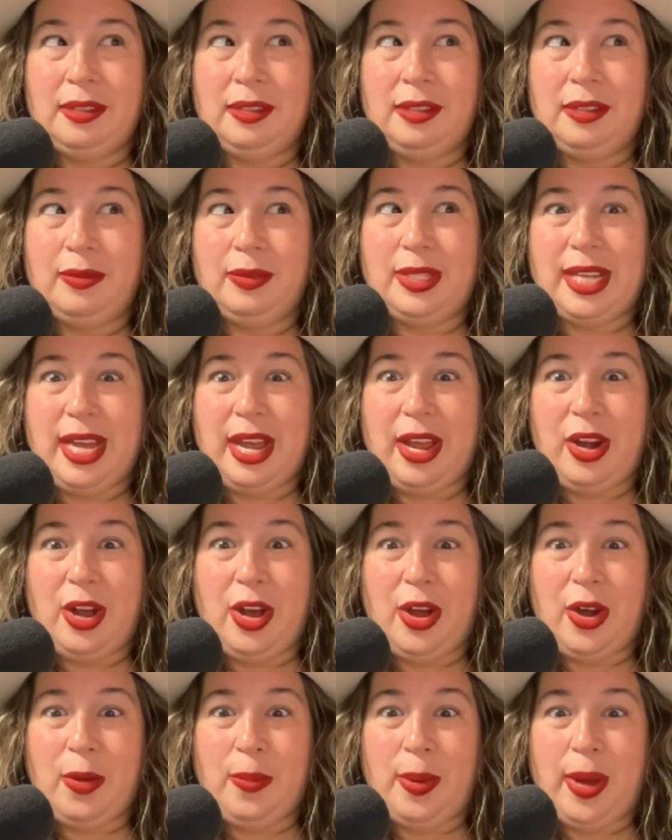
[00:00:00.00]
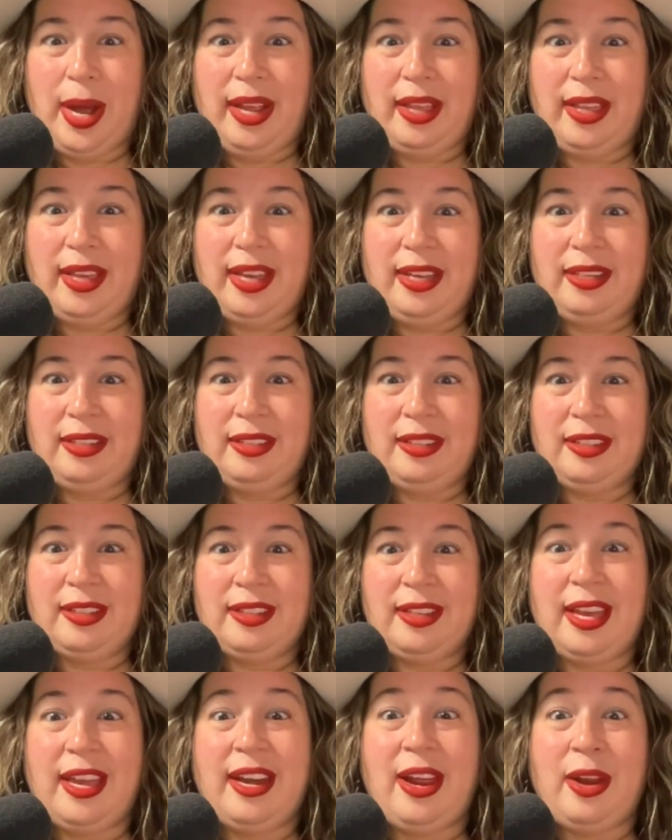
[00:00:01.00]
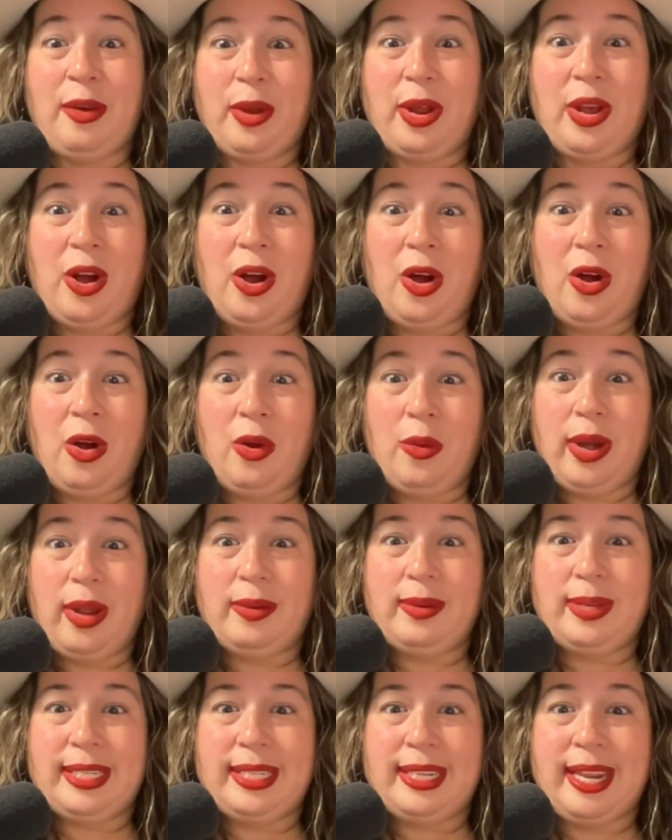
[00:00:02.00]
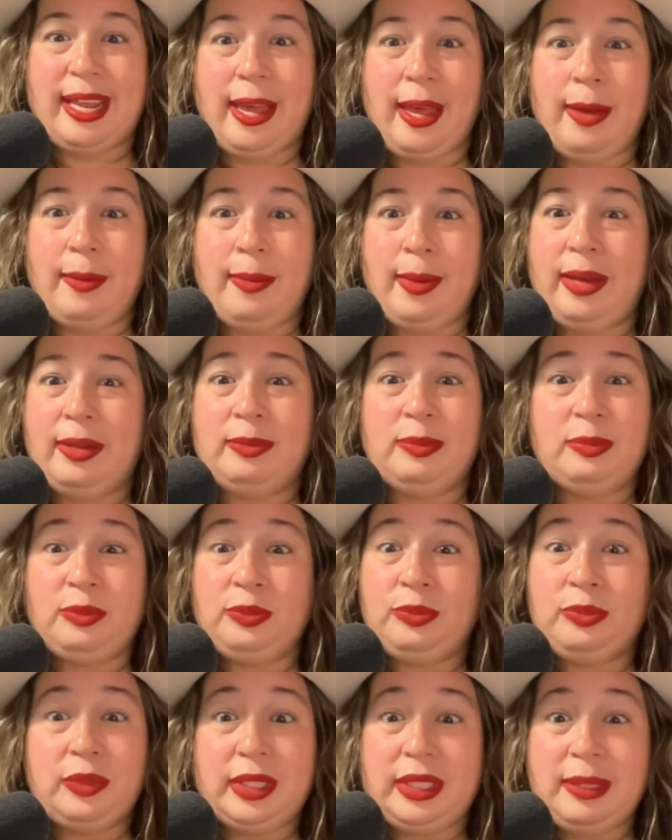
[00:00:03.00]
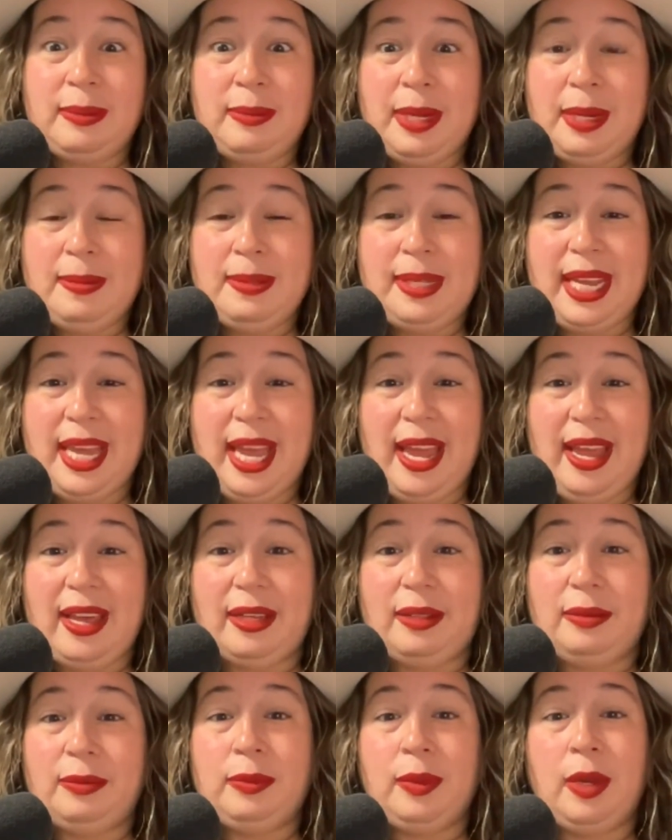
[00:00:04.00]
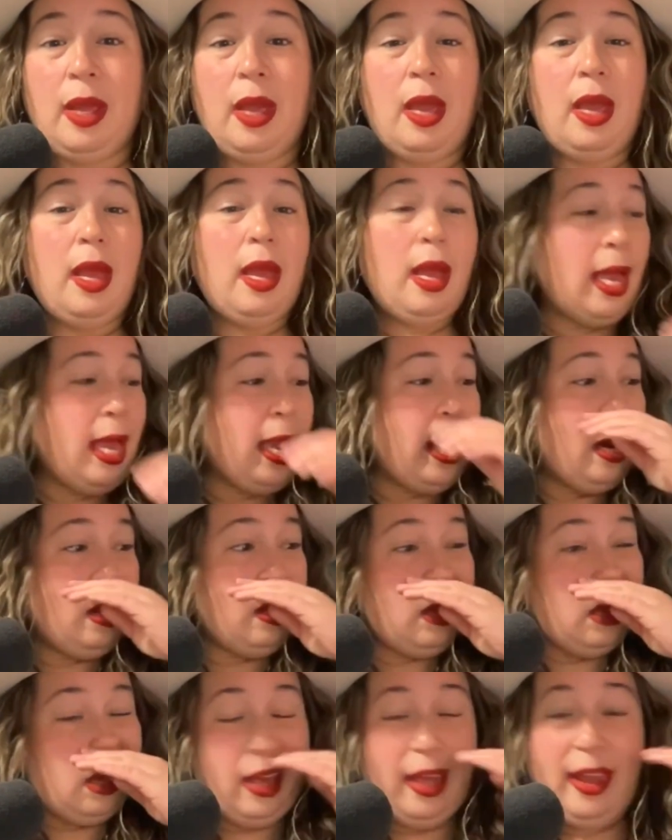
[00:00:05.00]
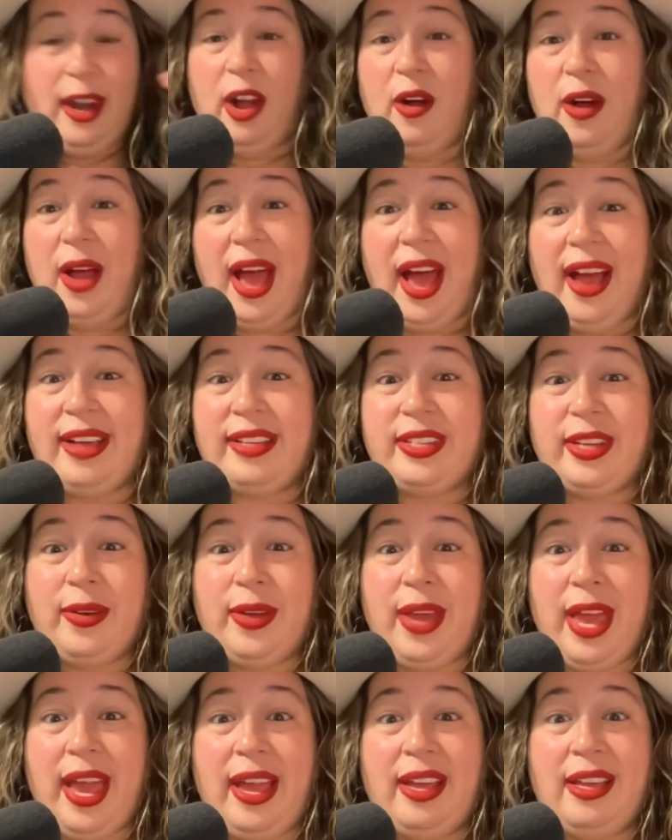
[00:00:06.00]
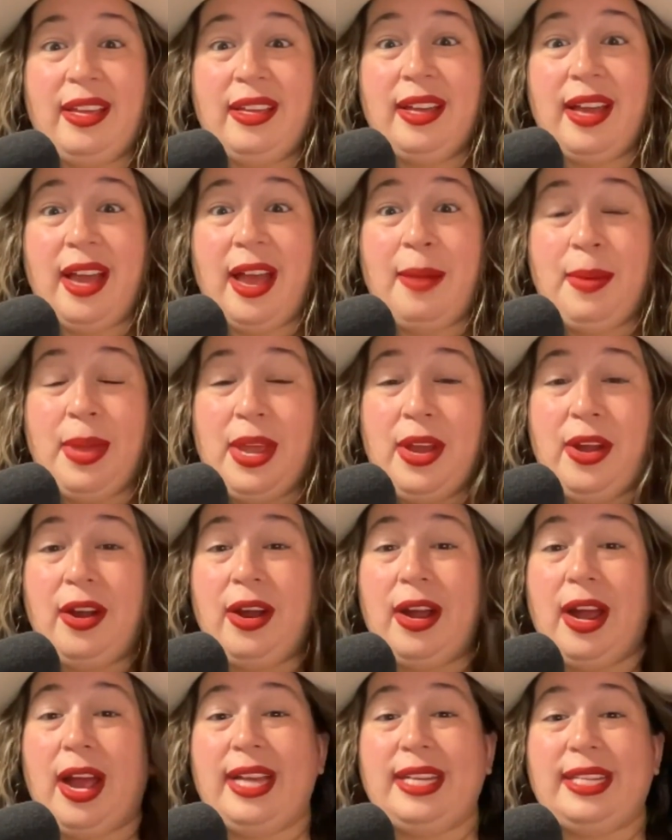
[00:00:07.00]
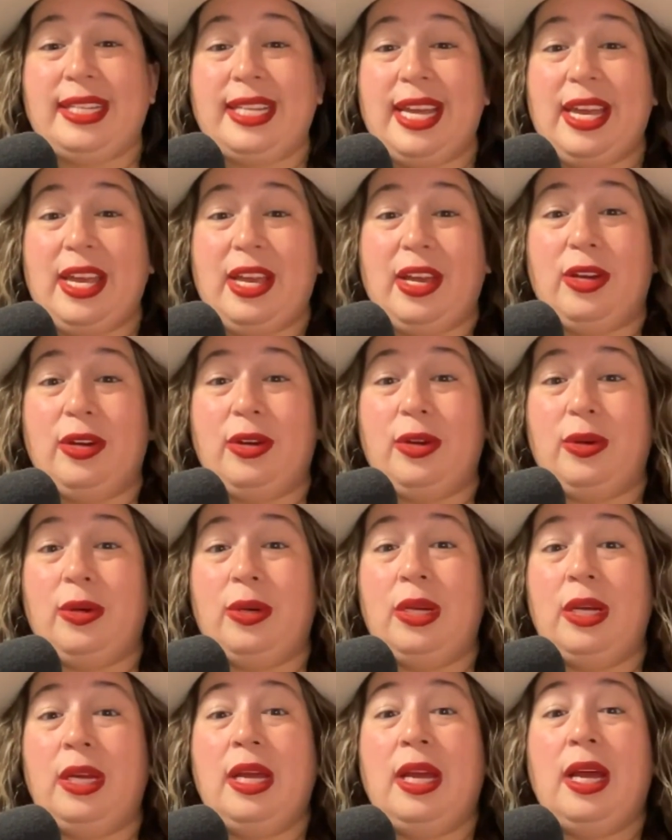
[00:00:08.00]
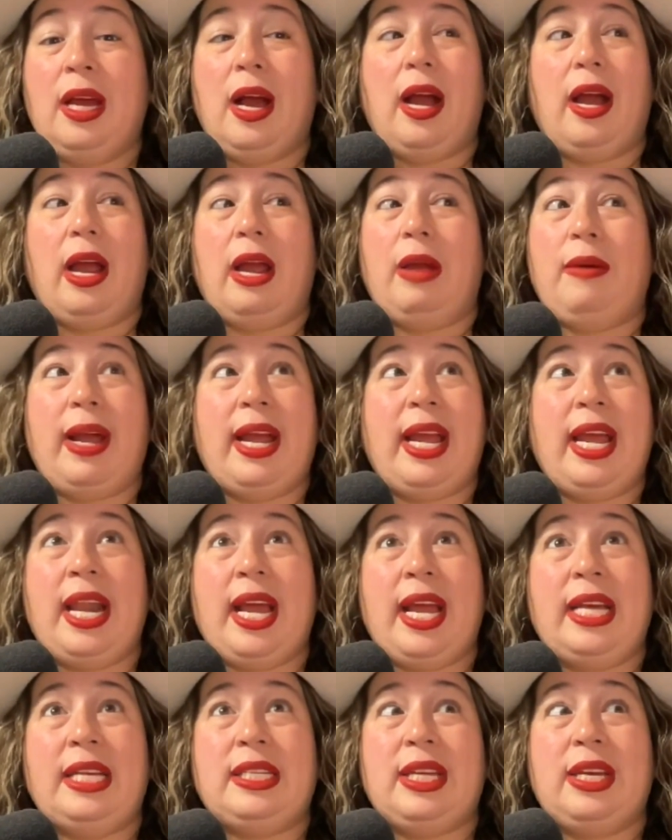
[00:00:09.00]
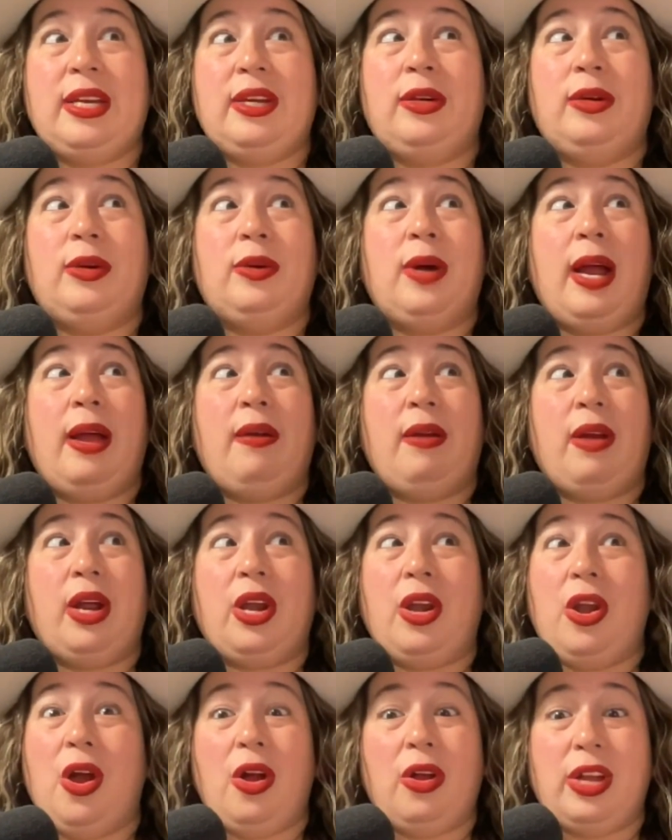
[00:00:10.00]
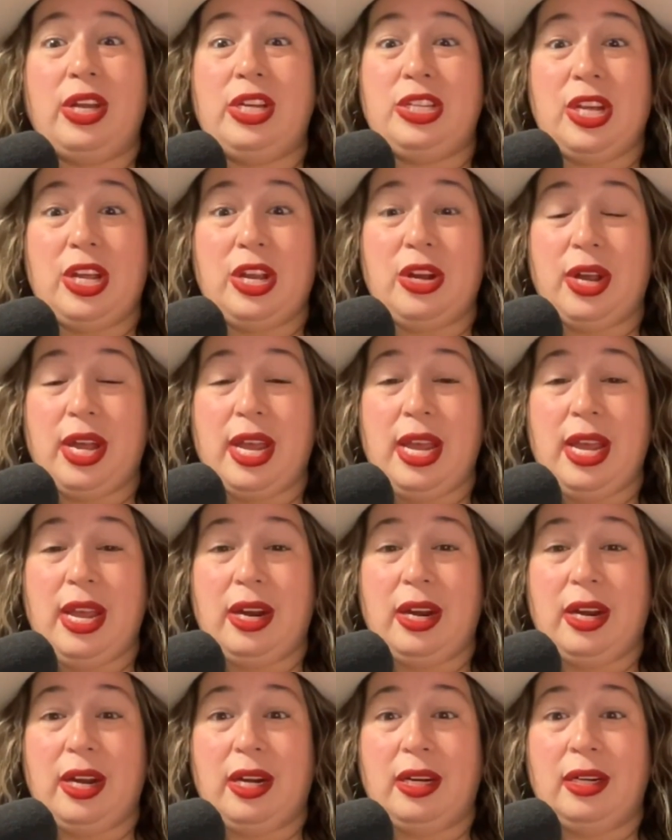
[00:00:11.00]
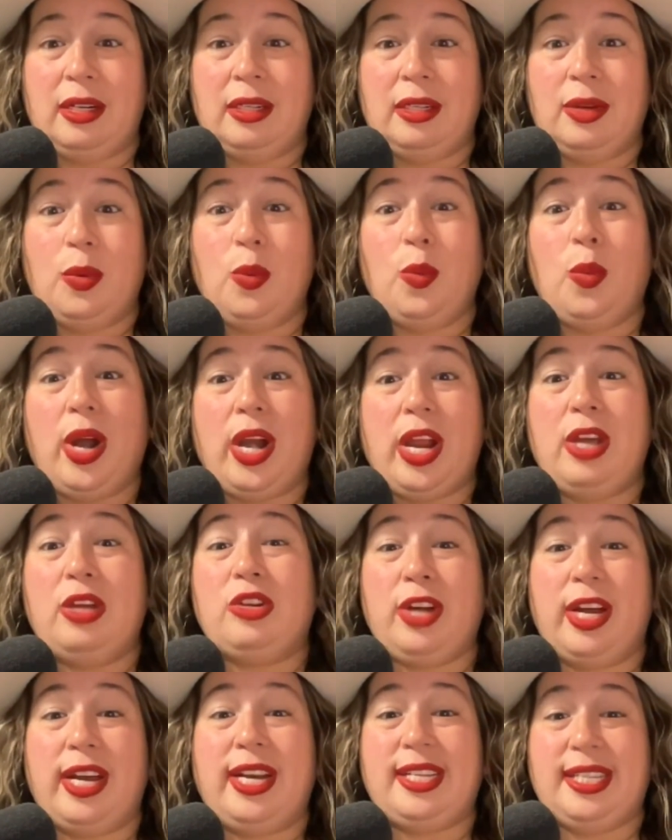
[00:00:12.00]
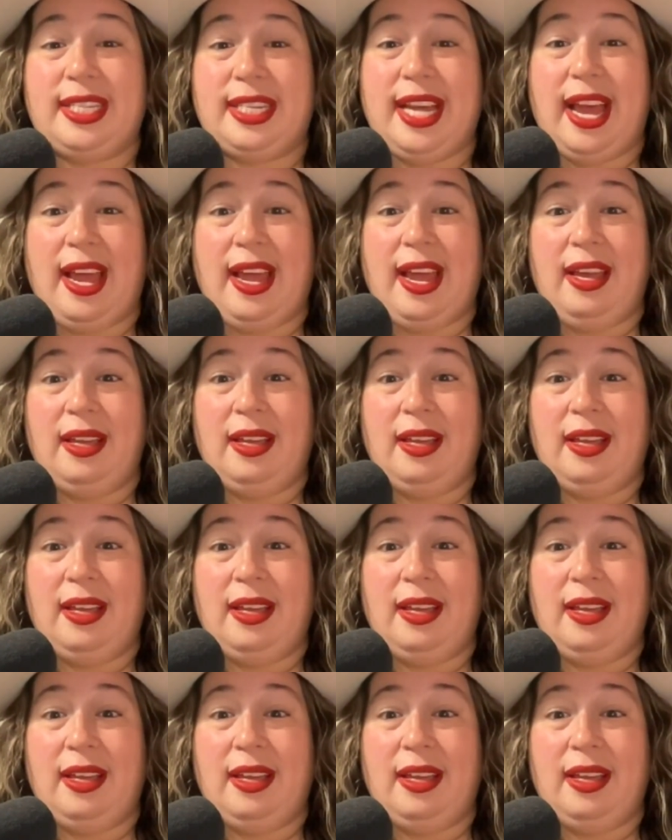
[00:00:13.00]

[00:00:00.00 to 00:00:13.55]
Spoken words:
Was I on autopilot? Can I recall what I was thinking about? Sometimes I can't. And I'll ask, okay, I'm here. I see you. I recognize you. I acknowledge that you're here. What are you trying to say?